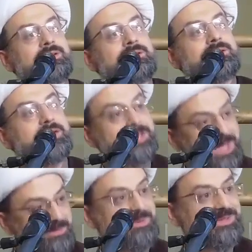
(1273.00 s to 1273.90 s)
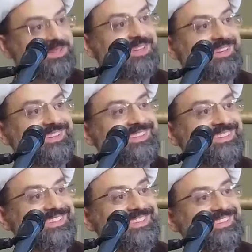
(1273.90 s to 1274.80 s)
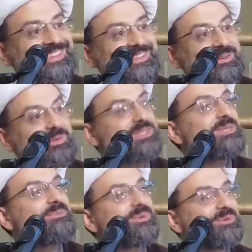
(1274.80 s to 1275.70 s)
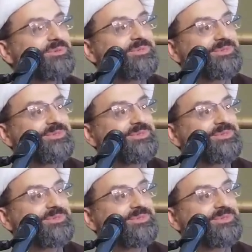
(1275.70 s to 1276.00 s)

Did it happen really? What's the proof?